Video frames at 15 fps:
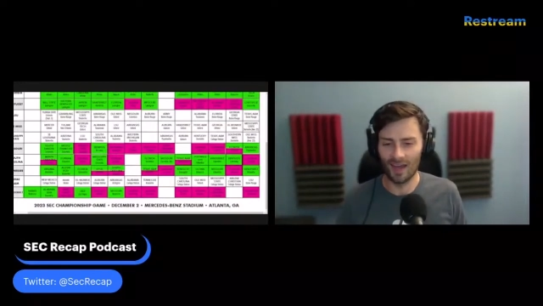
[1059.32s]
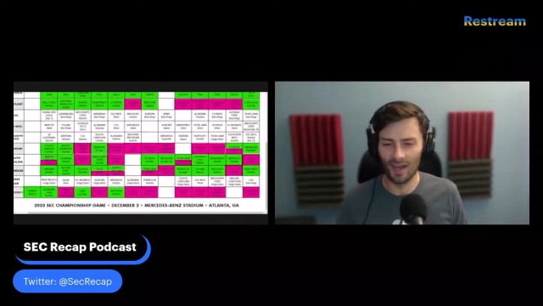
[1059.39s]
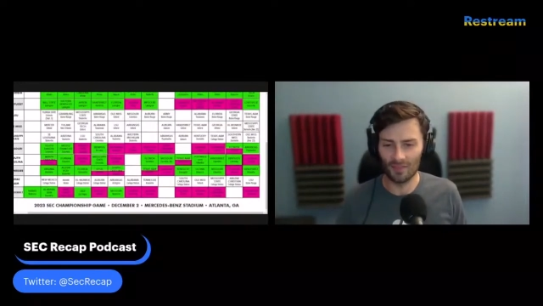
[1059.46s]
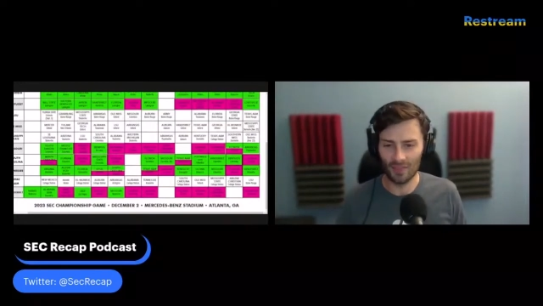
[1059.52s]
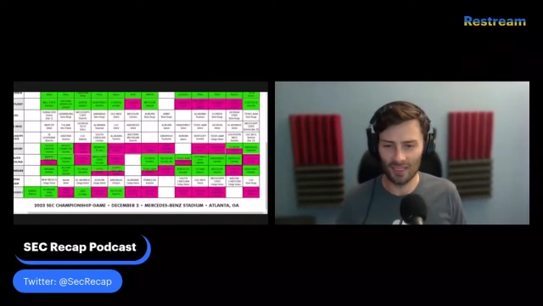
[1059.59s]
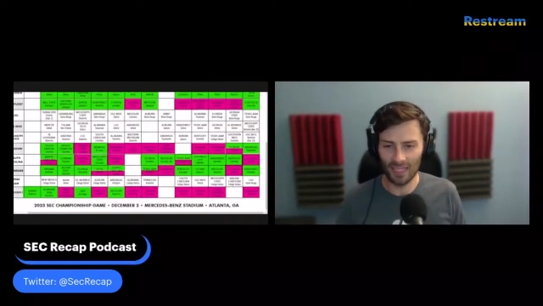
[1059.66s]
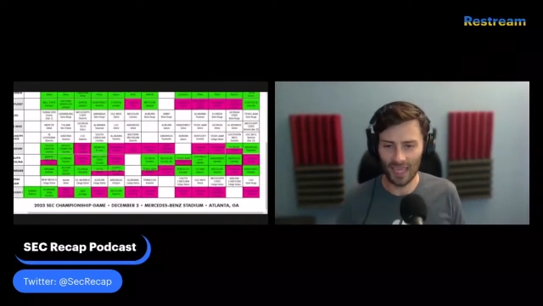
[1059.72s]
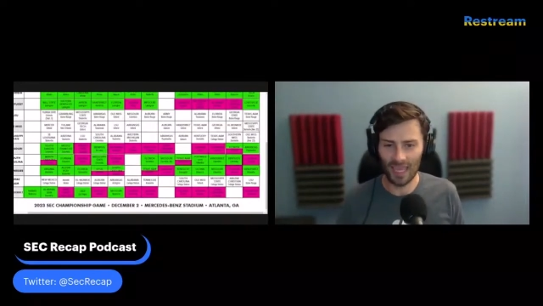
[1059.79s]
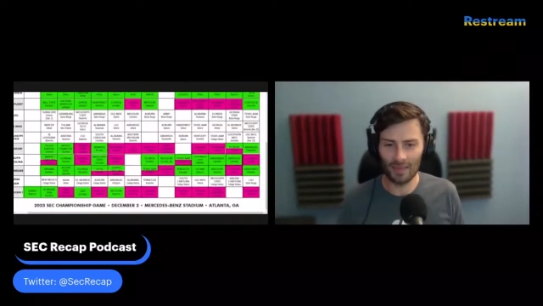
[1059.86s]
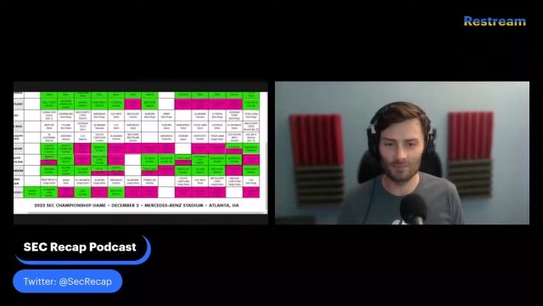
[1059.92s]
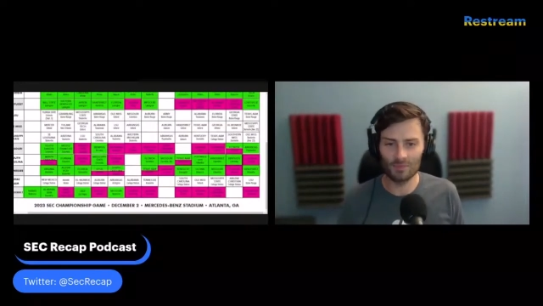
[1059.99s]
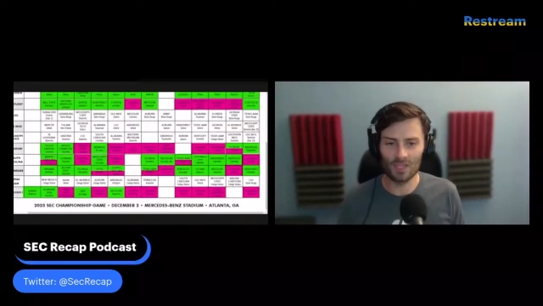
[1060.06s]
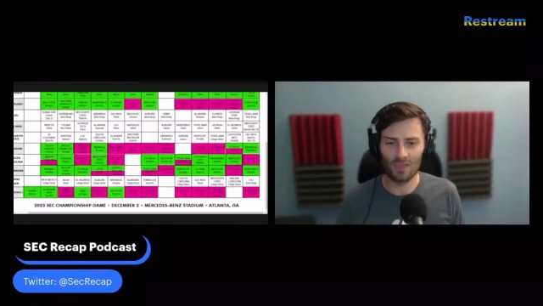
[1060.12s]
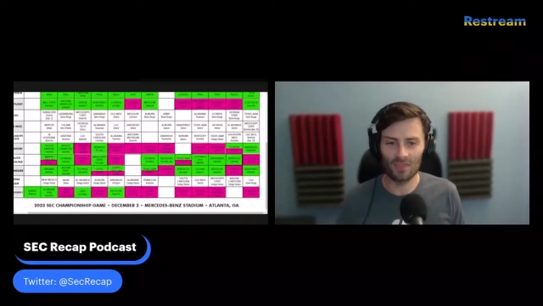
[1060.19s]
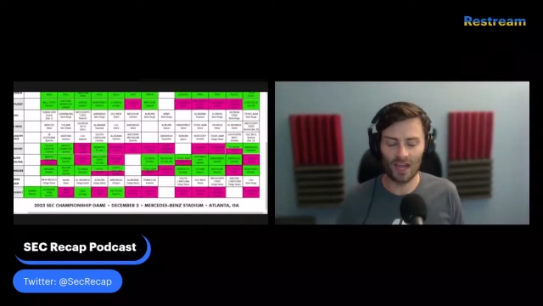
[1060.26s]
the
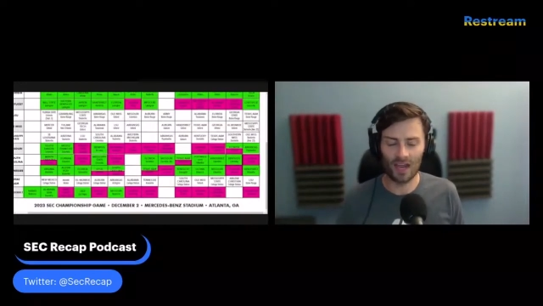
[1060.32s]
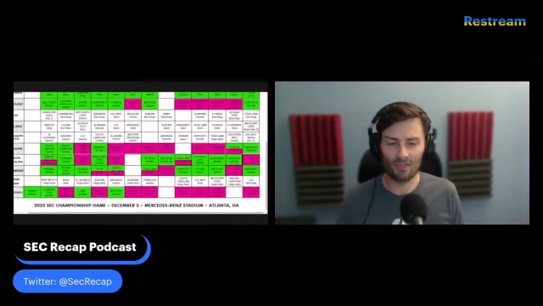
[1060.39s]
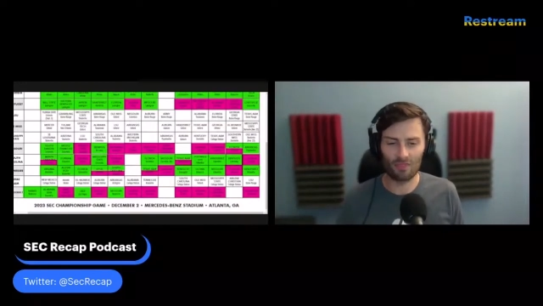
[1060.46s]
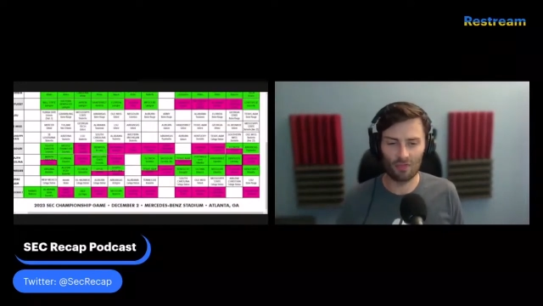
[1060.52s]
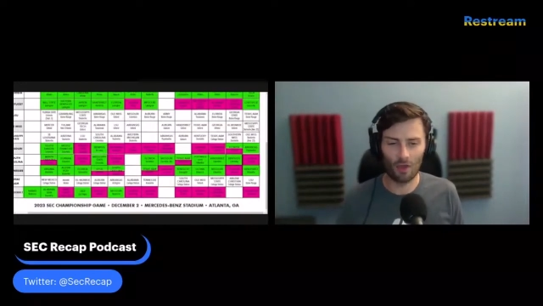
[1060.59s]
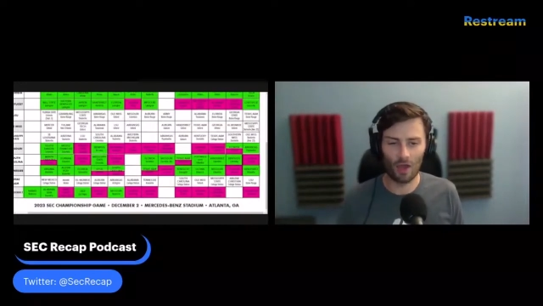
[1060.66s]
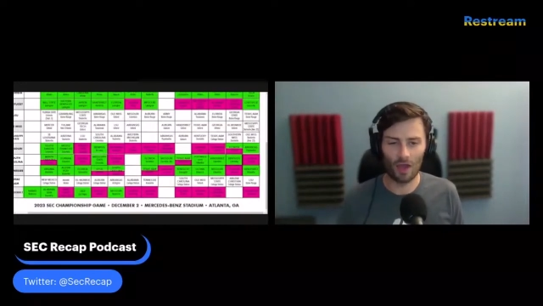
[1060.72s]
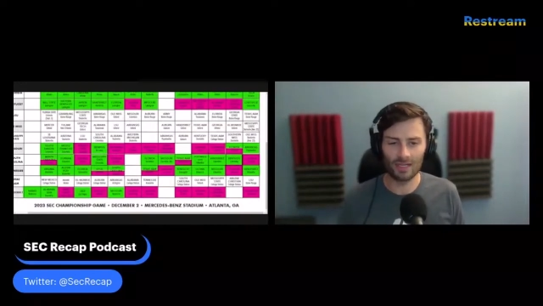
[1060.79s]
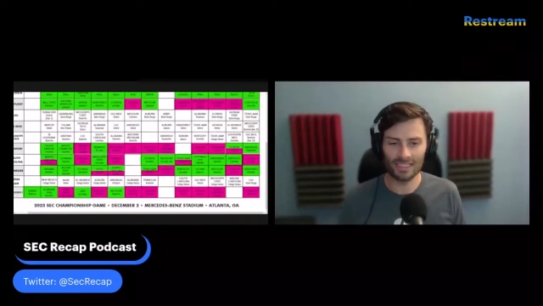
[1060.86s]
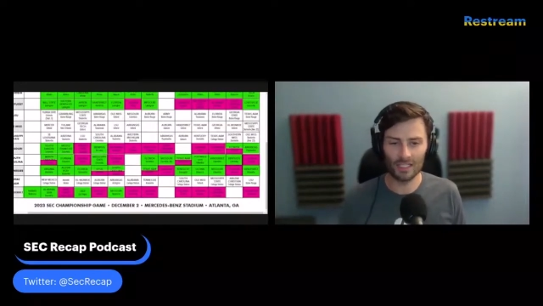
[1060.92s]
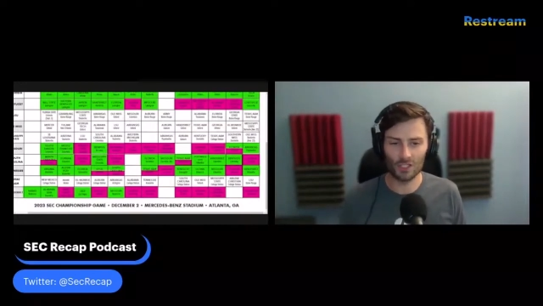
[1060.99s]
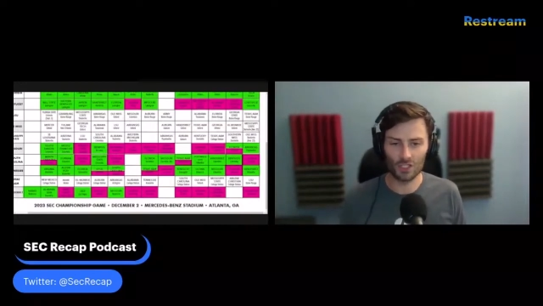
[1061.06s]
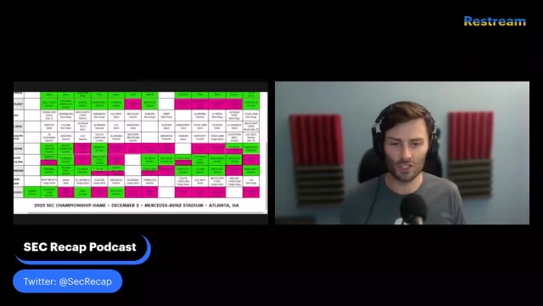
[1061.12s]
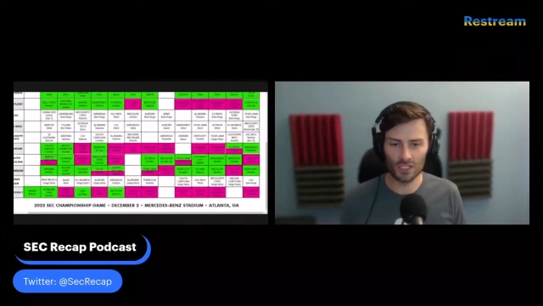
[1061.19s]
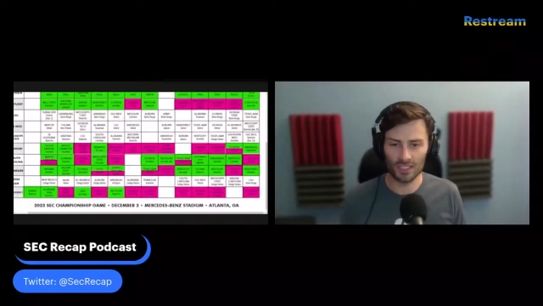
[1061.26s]
games that I thought
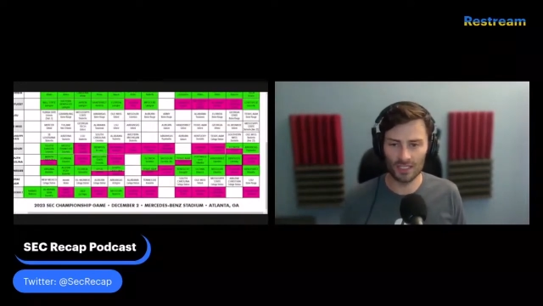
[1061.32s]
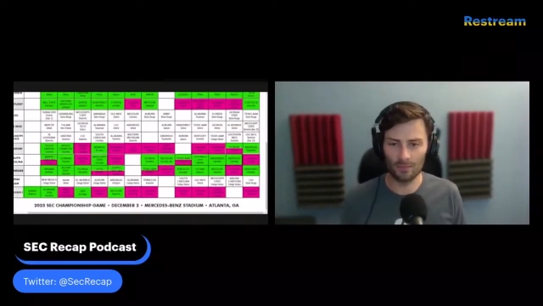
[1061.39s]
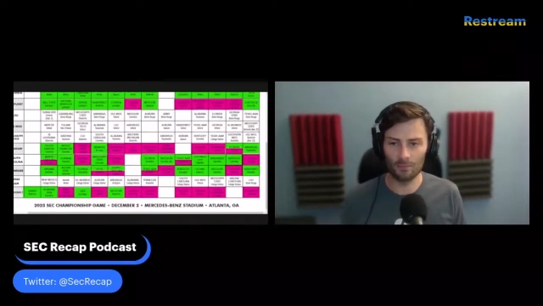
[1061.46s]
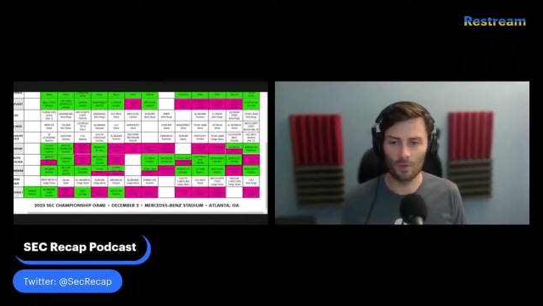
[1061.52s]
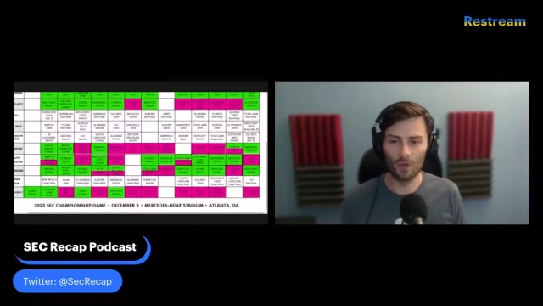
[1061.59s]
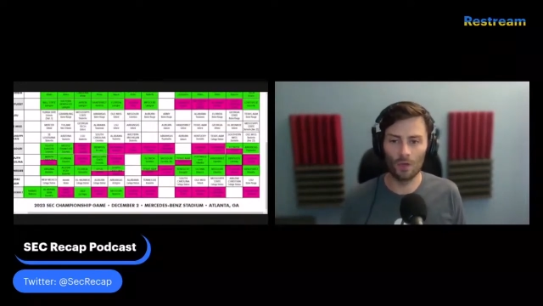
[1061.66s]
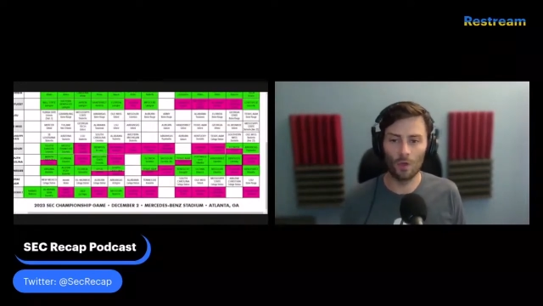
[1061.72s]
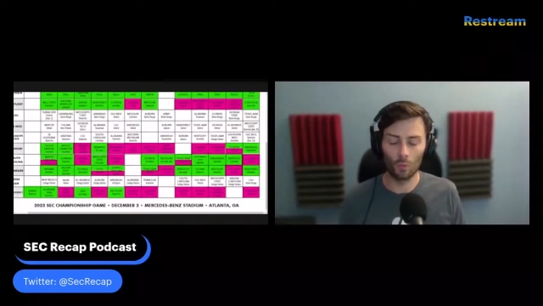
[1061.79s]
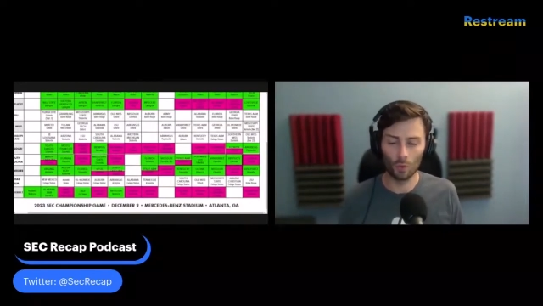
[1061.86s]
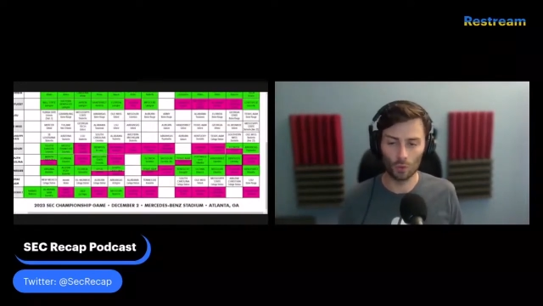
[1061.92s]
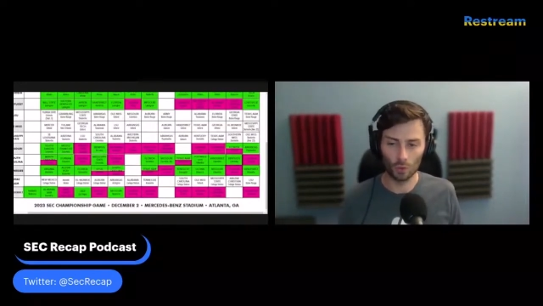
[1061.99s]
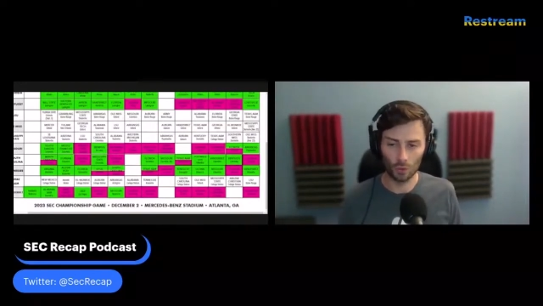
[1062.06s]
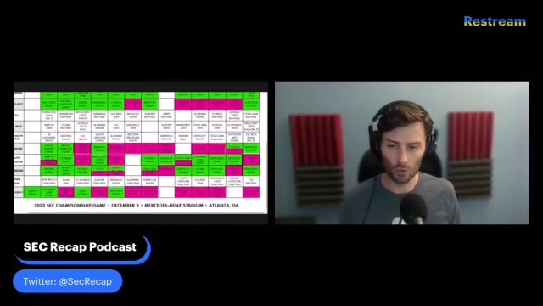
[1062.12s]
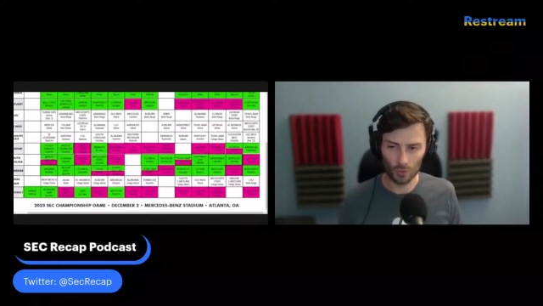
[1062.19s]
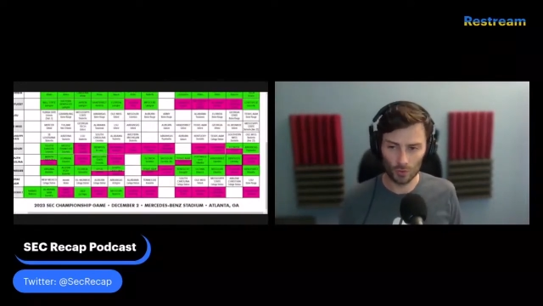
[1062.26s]
each team
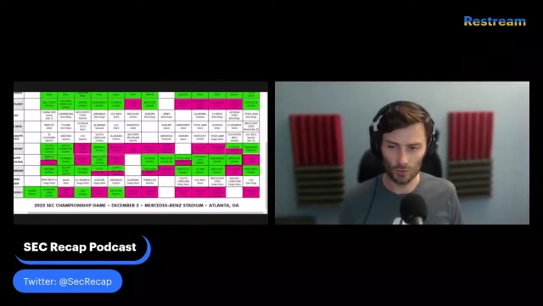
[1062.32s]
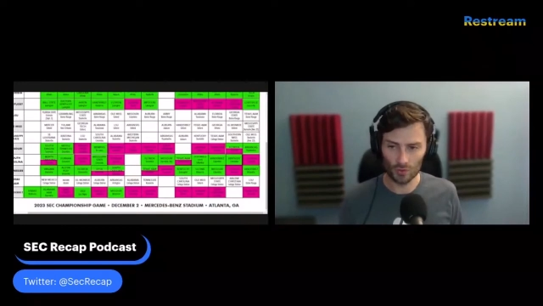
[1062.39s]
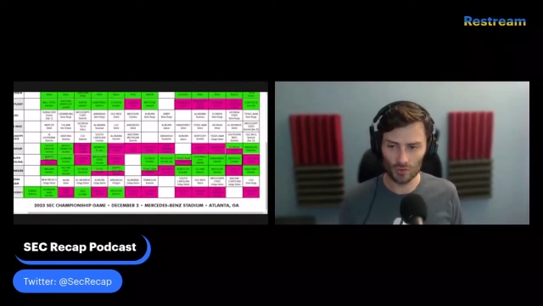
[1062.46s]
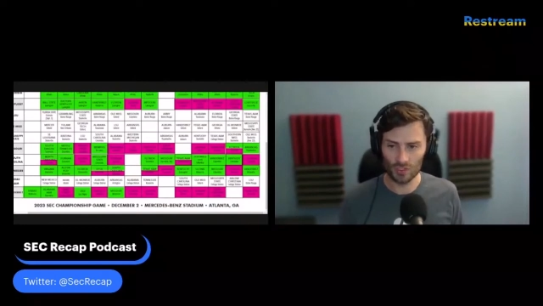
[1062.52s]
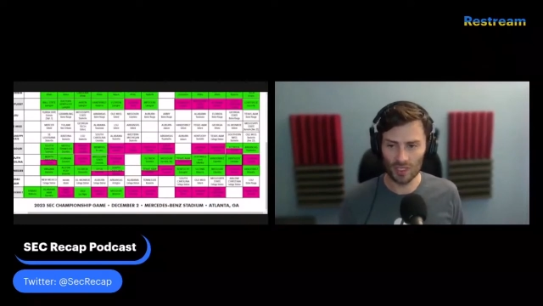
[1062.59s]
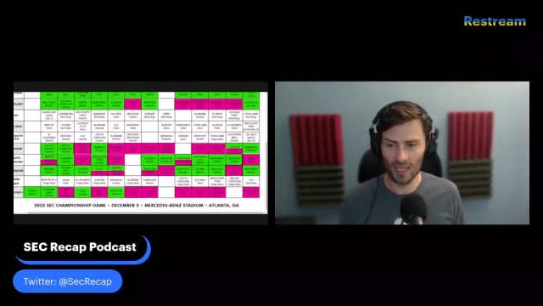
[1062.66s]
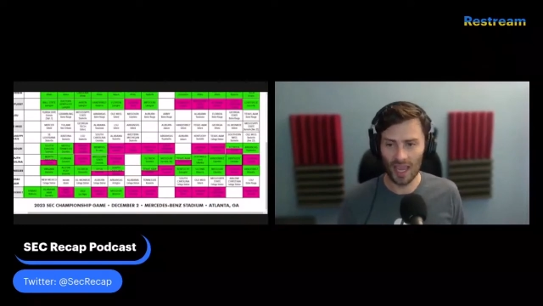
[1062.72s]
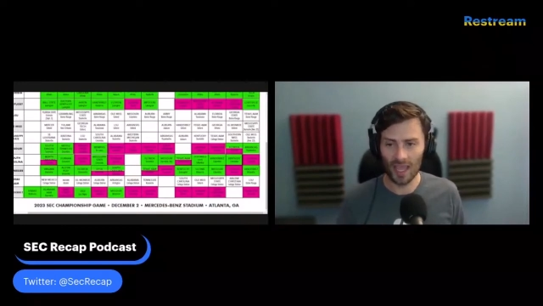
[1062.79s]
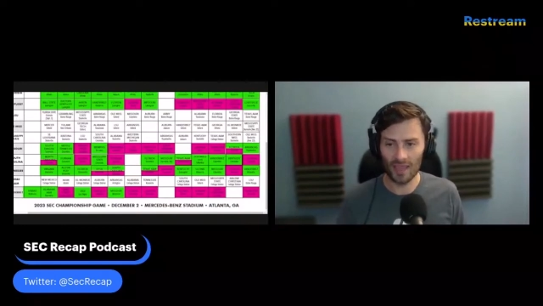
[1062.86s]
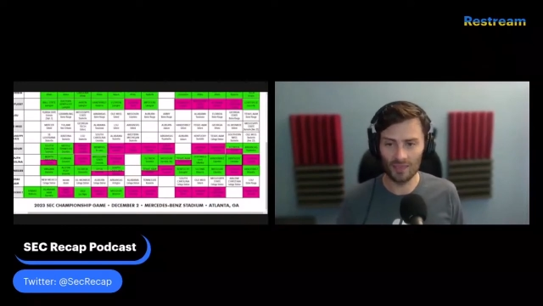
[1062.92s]
will lose.